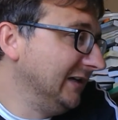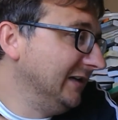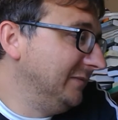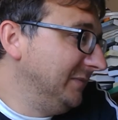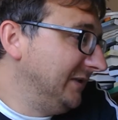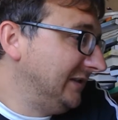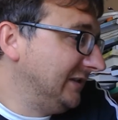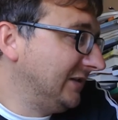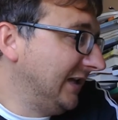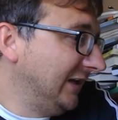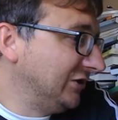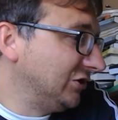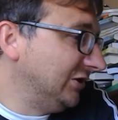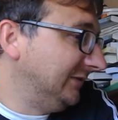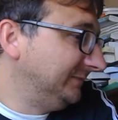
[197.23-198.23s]
Mrs.
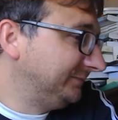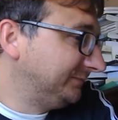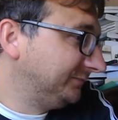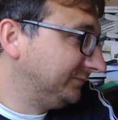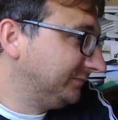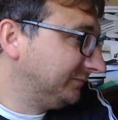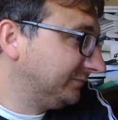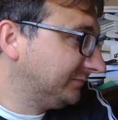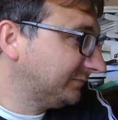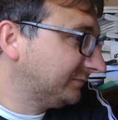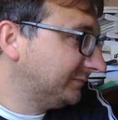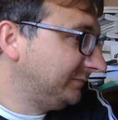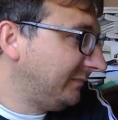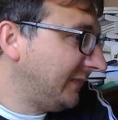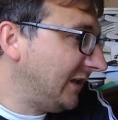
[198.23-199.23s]
Thatcher.
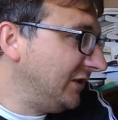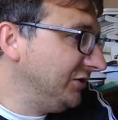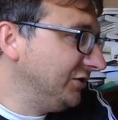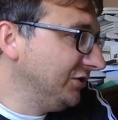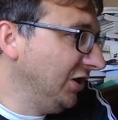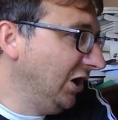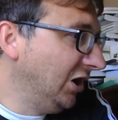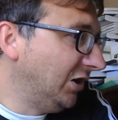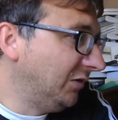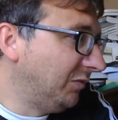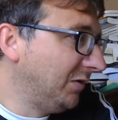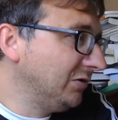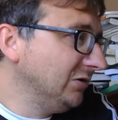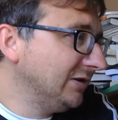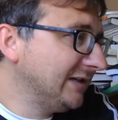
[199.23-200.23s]
So, what
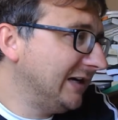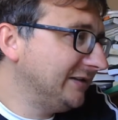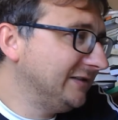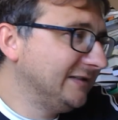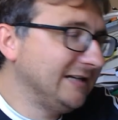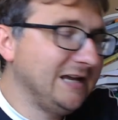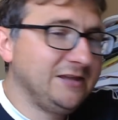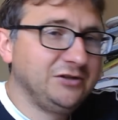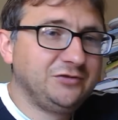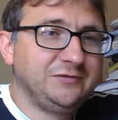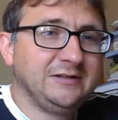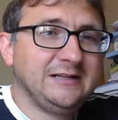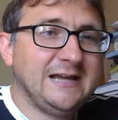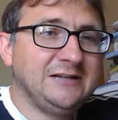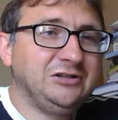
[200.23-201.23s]
we're going to look at today is the
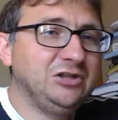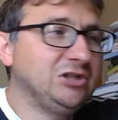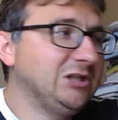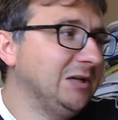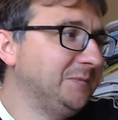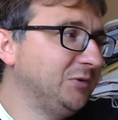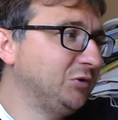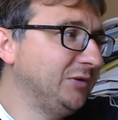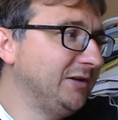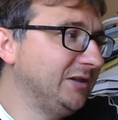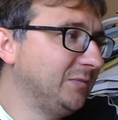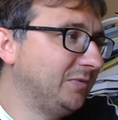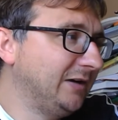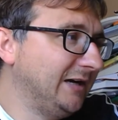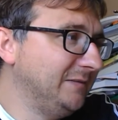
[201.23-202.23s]
relationship between the
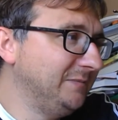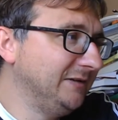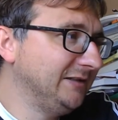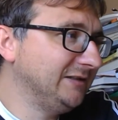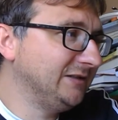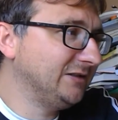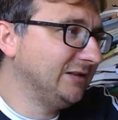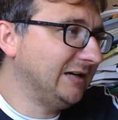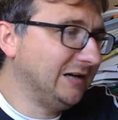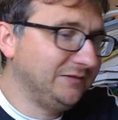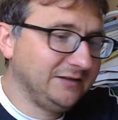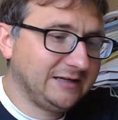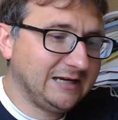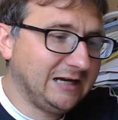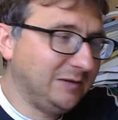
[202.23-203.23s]
Prime Minister and
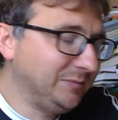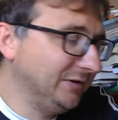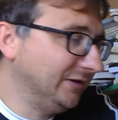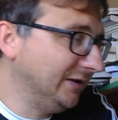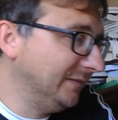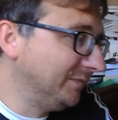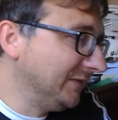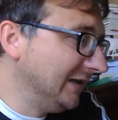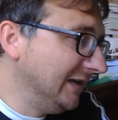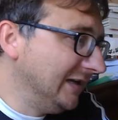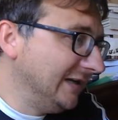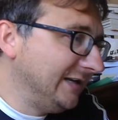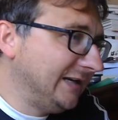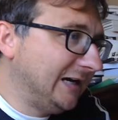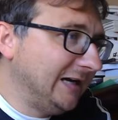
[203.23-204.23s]
the Cabinet.
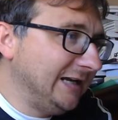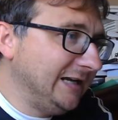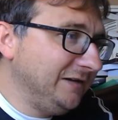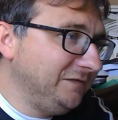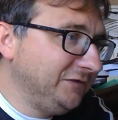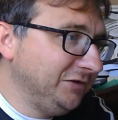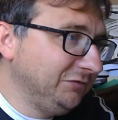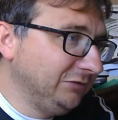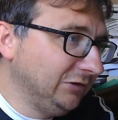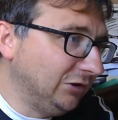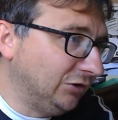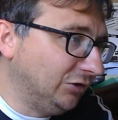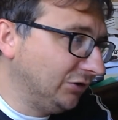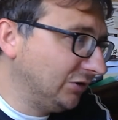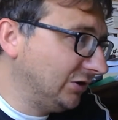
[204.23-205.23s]
Now, if you
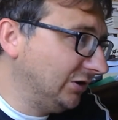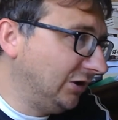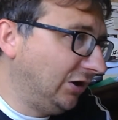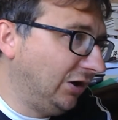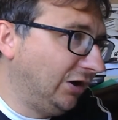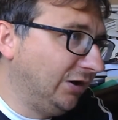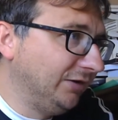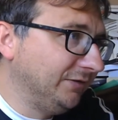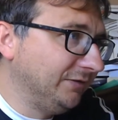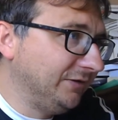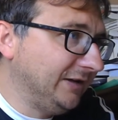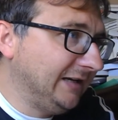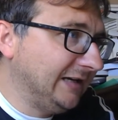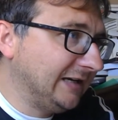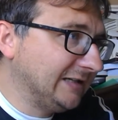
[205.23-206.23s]
look on
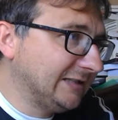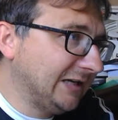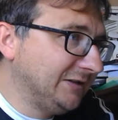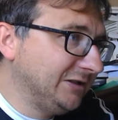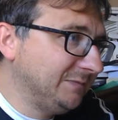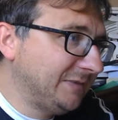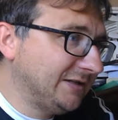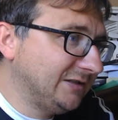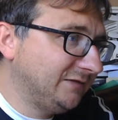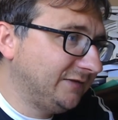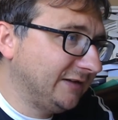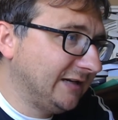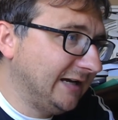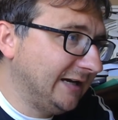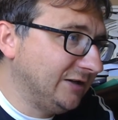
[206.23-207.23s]
the exam
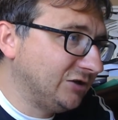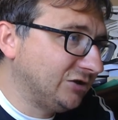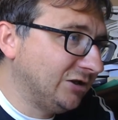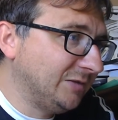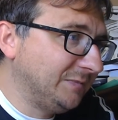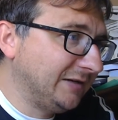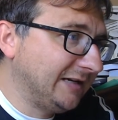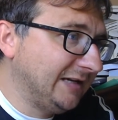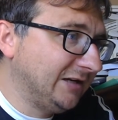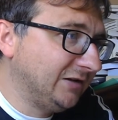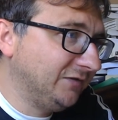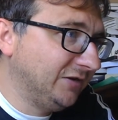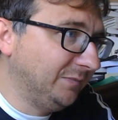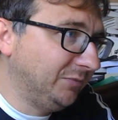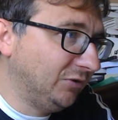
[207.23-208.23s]
specification at the beginning
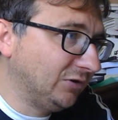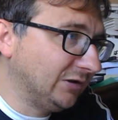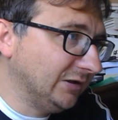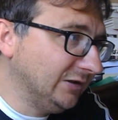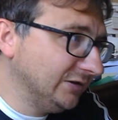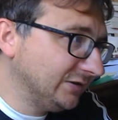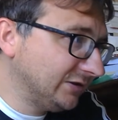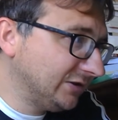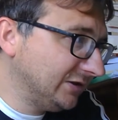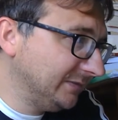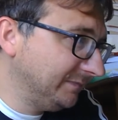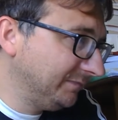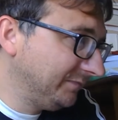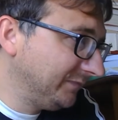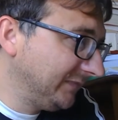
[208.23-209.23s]
of the booklet,
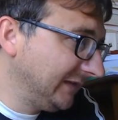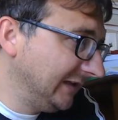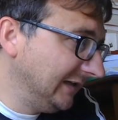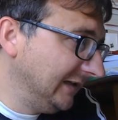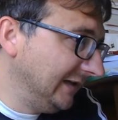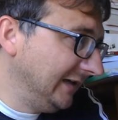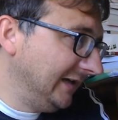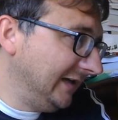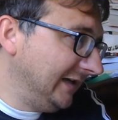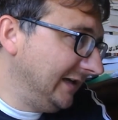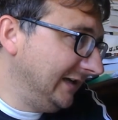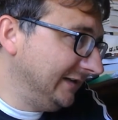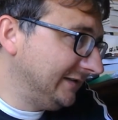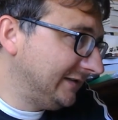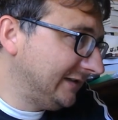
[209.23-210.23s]

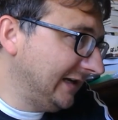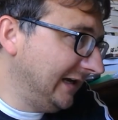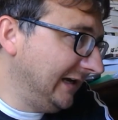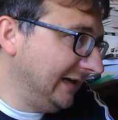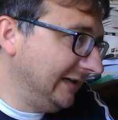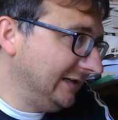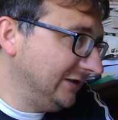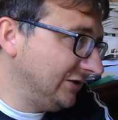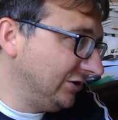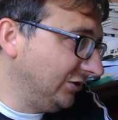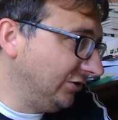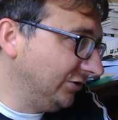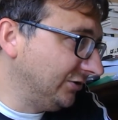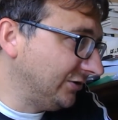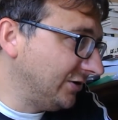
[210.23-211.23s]
it says
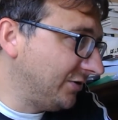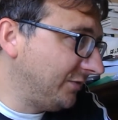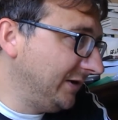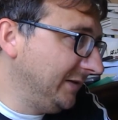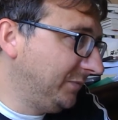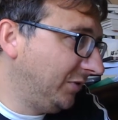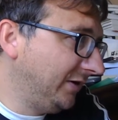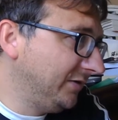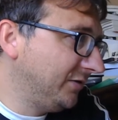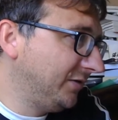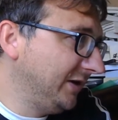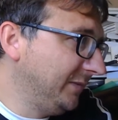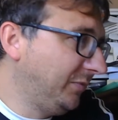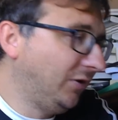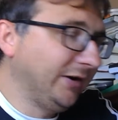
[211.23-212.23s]
under
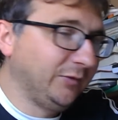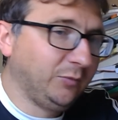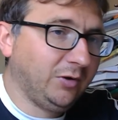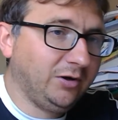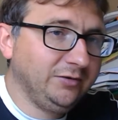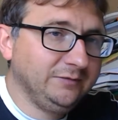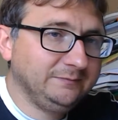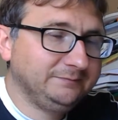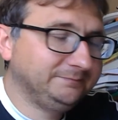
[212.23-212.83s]
3.3.1,